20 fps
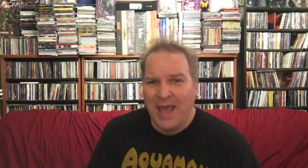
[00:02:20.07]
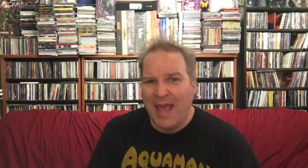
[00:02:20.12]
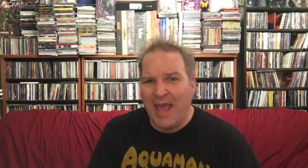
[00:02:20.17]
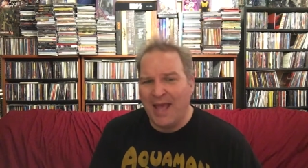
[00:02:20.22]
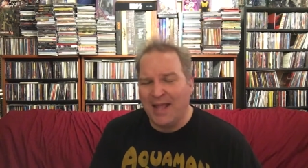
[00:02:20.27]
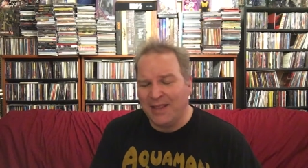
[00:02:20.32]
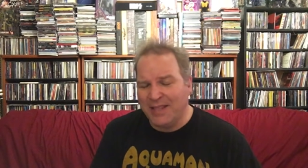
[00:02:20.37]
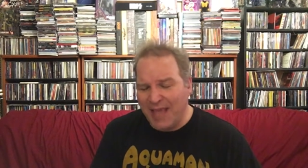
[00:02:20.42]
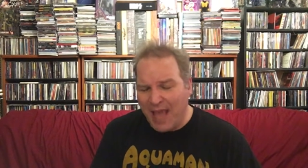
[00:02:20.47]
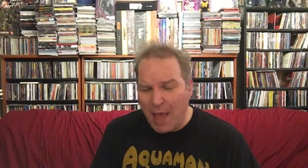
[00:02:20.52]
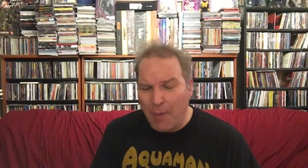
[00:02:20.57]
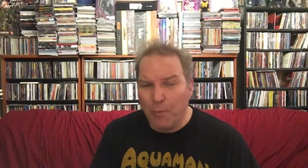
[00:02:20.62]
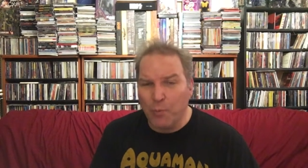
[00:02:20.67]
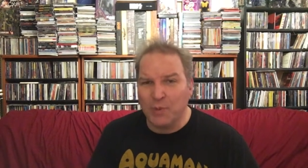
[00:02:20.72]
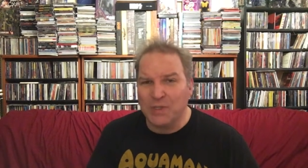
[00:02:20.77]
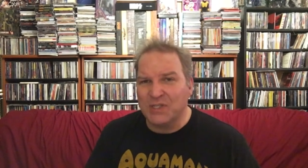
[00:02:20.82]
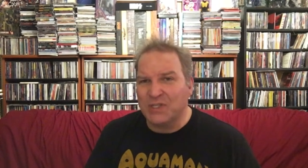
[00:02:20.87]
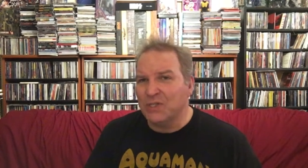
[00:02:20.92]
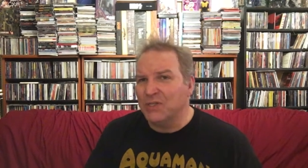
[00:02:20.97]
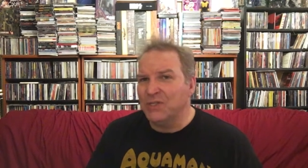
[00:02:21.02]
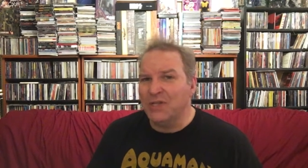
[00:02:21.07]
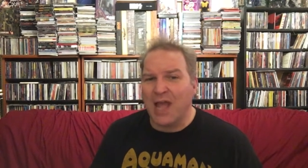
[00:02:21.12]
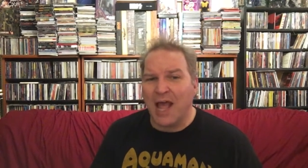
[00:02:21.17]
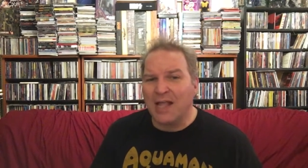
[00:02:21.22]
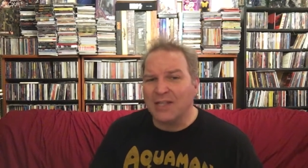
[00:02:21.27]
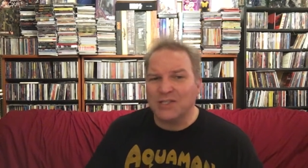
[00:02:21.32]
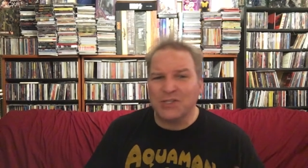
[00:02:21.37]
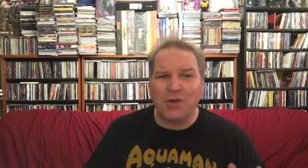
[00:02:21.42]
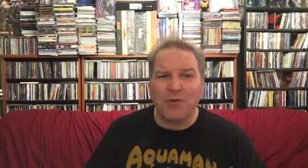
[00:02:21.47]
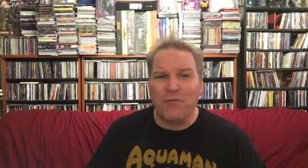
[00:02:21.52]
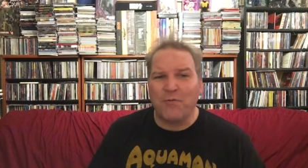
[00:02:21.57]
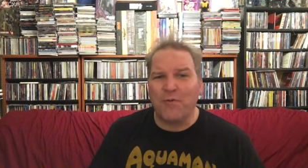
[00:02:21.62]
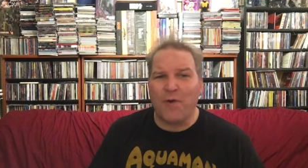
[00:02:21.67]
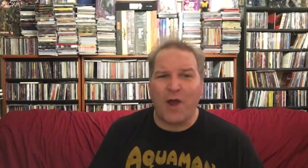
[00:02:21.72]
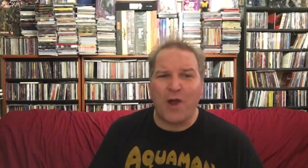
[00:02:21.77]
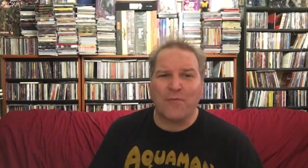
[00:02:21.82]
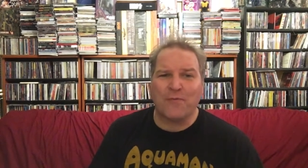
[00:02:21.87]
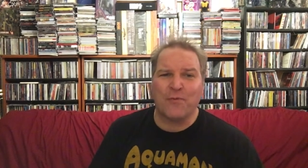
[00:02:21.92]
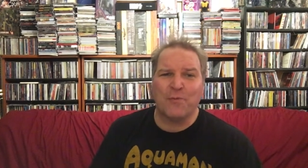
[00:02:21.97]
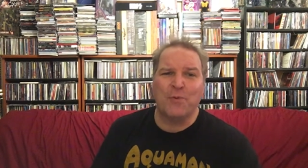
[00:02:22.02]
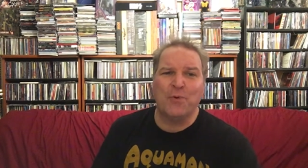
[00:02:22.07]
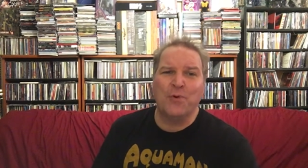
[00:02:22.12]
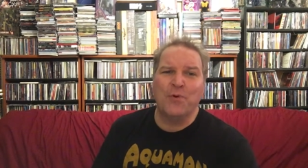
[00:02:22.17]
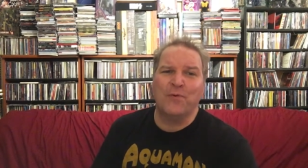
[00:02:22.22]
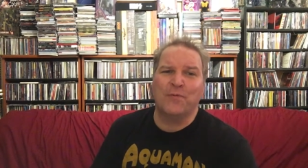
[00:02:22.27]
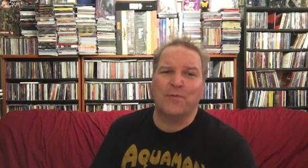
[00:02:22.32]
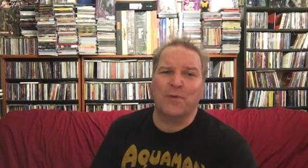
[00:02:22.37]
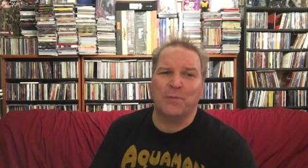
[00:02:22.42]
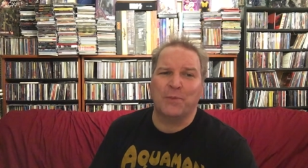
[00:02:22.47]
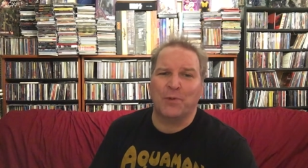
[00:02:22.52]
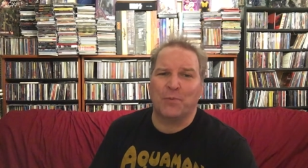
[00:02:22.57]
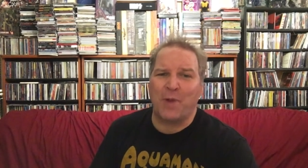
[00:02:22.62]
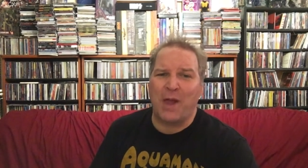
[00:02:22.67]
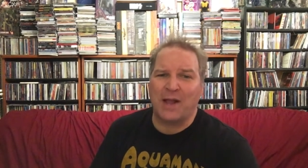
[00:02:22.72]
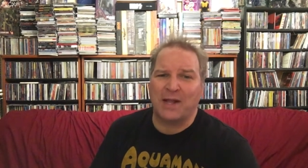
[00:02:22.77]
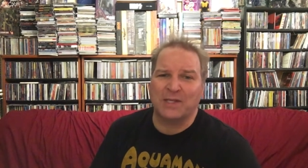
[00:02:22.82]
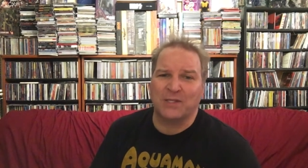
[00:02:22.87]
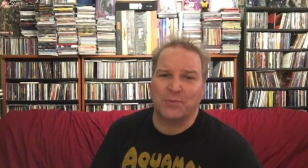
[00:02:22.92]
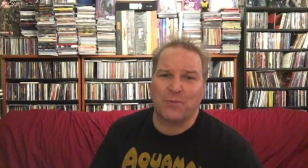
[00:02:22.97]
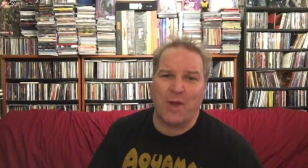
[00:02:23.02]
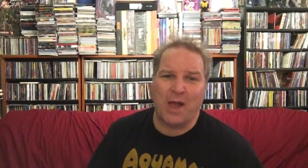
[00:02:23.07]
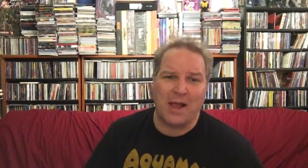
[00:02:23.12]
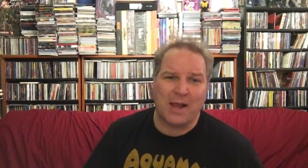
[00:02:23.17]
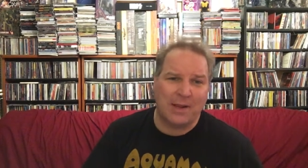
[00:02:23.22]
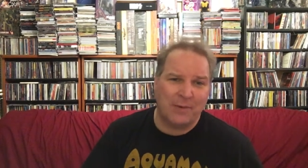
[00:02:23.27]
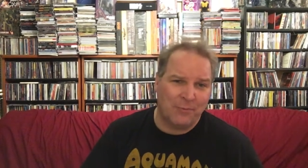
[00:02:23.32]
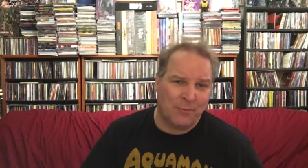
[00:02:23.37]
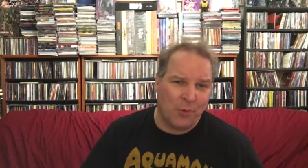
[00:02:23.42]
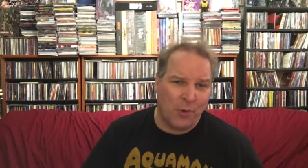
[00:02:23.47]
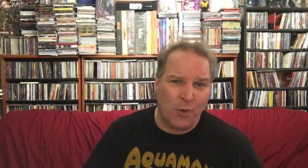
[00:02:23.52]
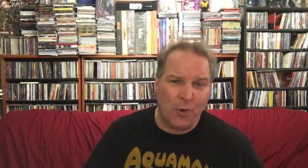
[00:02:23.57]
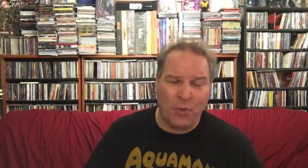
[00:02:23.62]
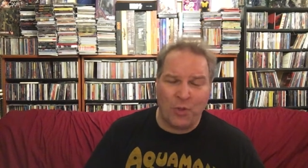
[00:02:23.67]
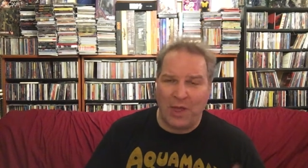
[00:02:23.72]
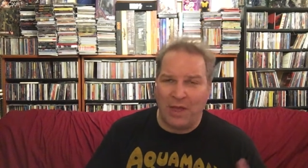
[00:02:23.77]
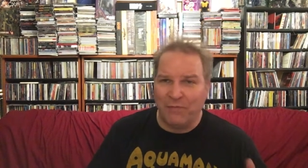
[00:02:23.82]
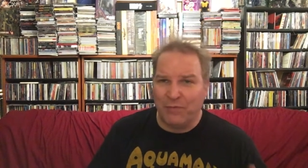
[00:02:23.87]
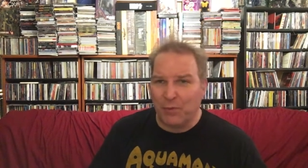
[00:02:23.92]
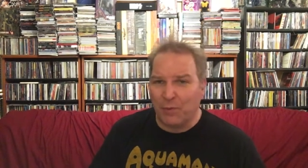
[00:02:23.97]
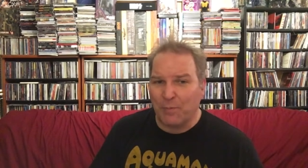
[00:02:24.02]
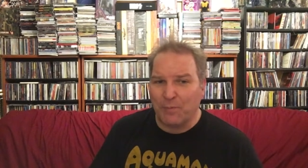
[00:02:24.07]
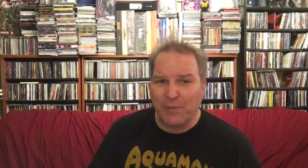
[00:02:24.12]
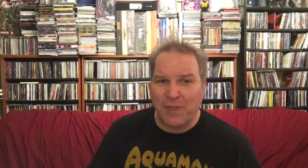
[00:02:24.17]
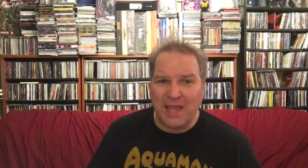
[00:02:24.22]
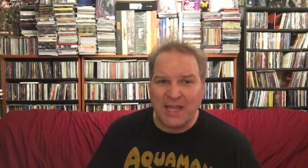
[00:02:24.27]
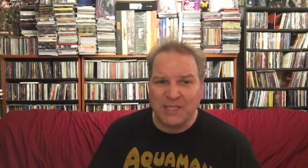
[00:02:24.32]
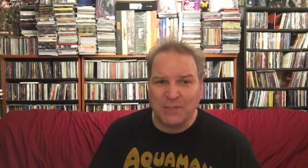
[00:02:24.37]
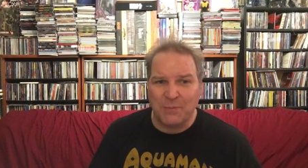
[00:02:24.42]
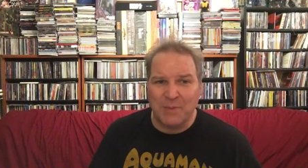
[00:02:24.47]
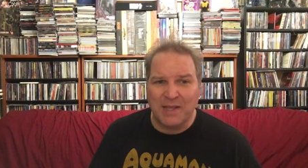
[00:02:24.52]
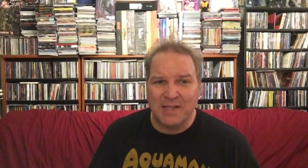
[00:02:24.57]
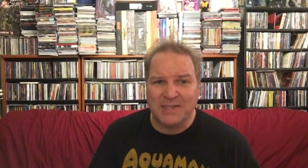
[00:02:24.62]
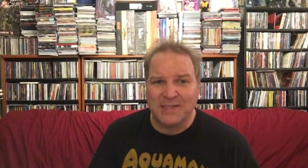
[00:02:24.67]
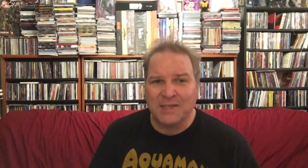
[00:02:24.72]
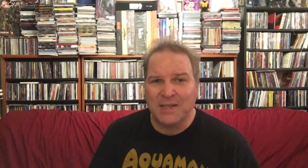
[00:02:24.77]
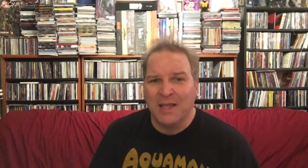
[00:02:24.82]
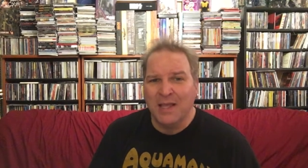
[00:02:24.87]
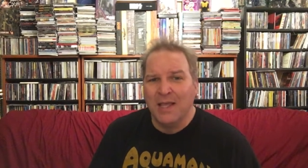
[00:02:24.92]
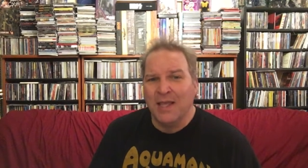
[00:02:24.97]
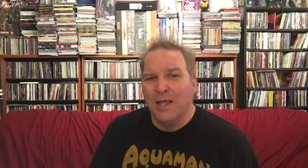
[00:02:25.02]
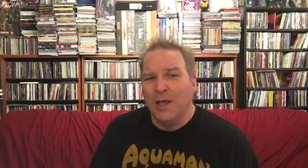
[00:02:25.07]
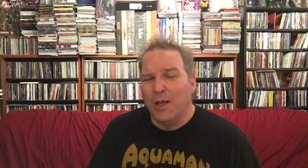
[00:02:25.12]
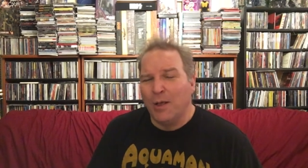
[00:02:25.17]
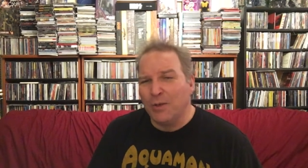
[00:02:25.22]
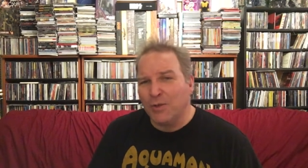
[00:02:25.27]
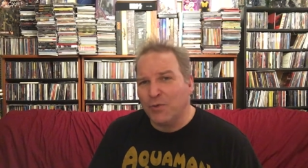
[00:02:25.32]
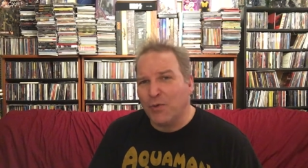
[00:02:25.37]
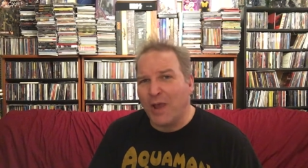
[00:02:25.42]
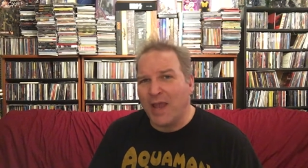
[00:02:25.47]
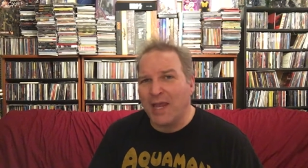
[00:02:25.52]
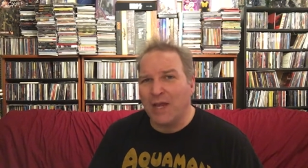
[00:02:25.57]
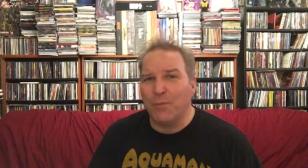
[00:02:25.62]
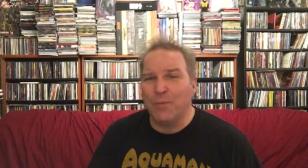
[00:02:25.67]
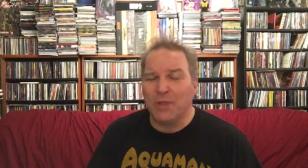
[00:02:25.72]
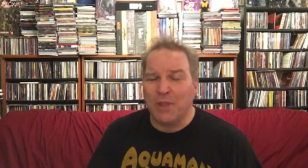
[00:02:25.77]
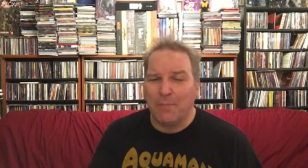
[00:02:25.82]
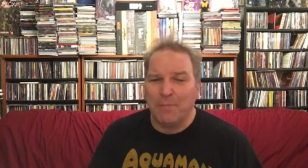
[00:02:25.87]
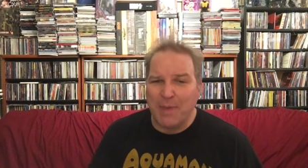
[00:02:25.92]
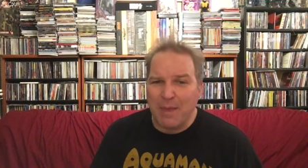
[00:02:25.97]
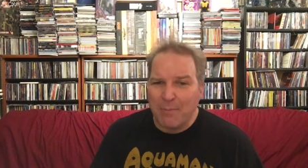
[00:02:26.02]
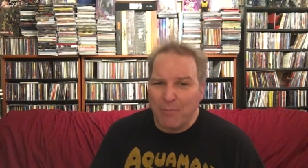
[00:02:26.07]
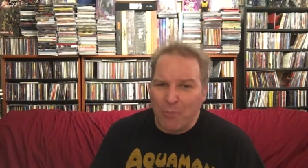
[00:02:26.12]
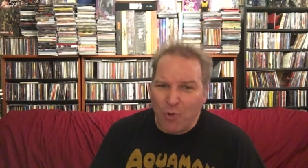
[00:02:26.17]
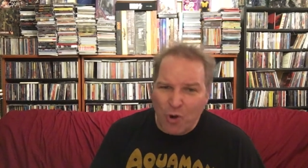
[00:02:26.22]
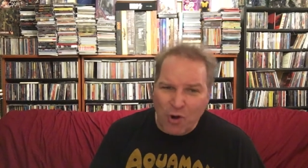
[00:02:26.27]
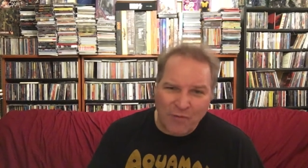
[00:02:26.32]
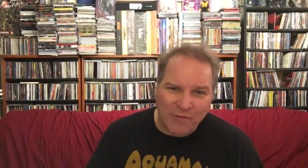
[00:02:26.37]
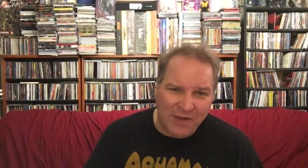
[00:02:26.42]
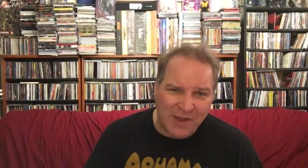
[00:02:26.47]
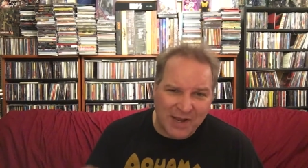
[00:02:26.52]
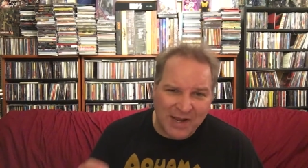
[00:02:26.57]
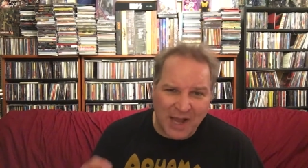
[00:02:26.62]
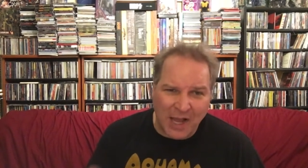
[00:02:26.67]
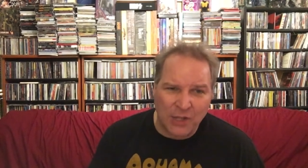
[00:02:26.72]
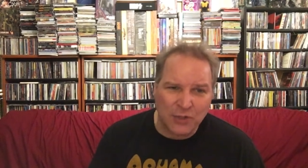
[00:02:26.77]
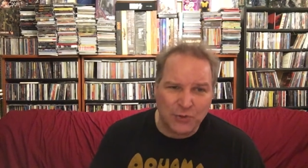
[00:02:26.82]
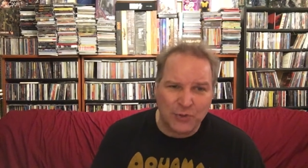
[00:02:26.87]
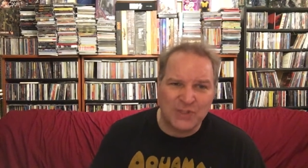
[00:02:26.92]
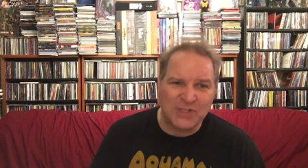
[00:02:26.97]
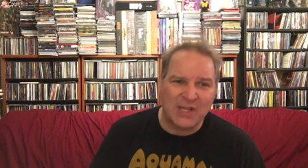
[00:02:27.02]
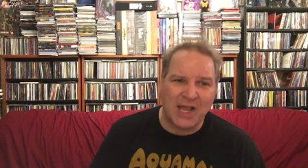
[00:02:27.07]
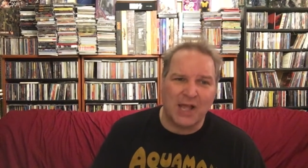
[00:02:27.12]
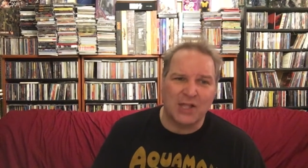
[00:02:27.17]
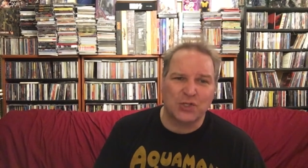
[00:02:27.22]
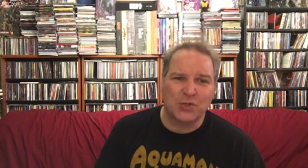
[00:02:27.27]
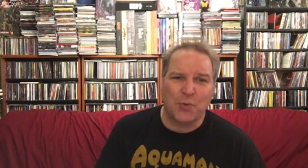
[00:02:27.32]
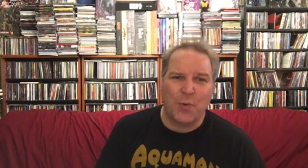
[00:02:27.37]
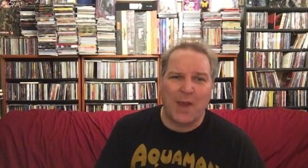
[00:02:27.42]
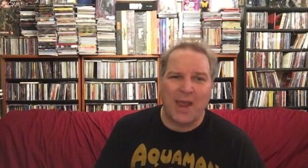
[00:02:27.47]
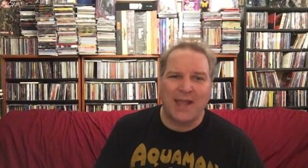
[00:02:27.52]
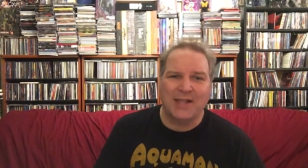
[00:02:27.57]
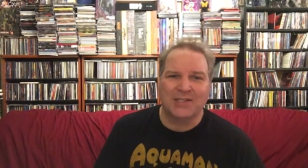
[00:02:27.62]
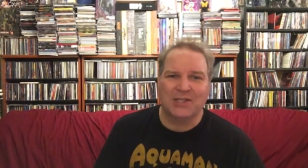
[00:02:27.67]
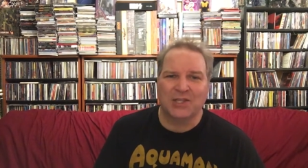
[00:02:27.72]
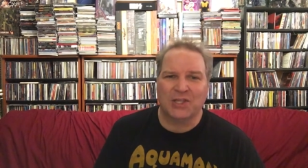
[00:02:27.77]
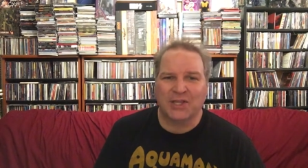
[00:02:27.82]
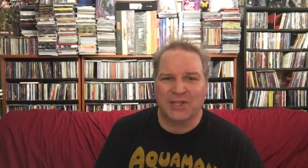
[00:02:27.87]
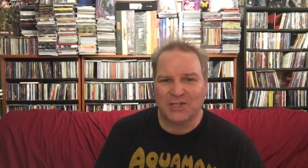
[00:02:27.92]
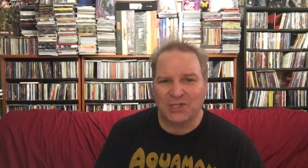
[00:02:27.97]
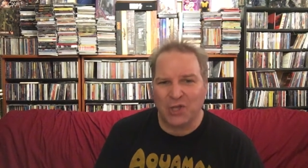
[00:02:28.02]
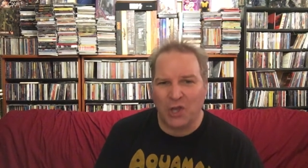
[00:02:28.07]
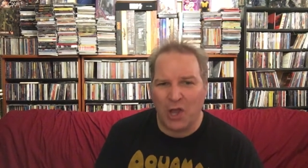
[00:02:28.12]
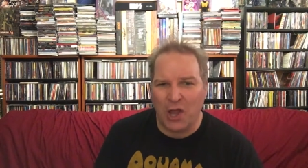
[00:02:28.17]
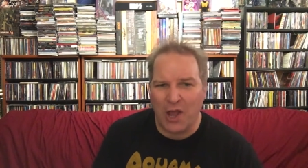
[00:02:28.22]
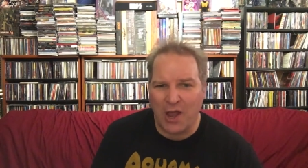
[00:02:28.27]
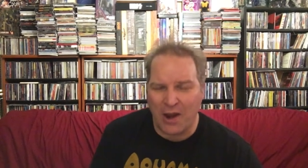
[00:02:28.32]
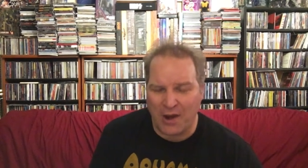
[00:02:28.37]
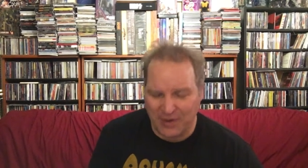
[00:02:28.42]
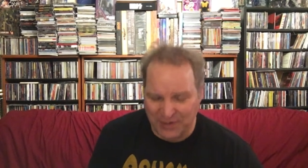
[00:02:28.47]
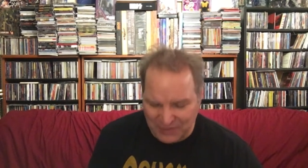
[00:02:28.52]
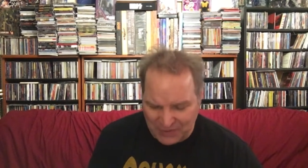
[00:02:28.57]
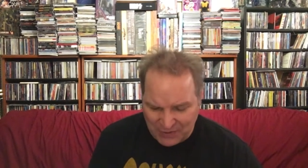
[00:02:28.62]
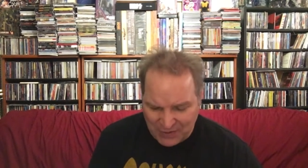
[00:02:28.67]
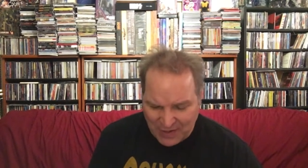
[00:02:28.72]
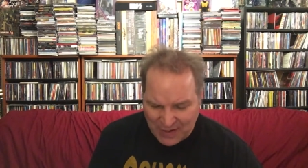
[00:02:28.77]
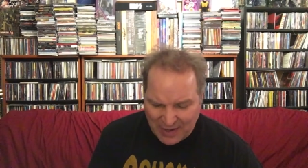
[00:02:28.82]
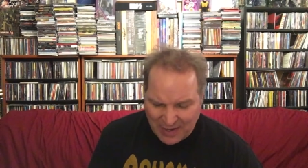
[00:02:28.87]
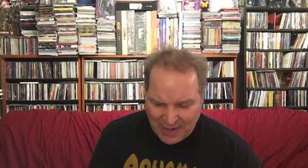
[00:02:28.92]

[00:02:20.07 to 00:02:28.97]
And the album was not so far removed from the raucous rock and roll of the replacements, granted with a bit more of a country style twang to the guitars.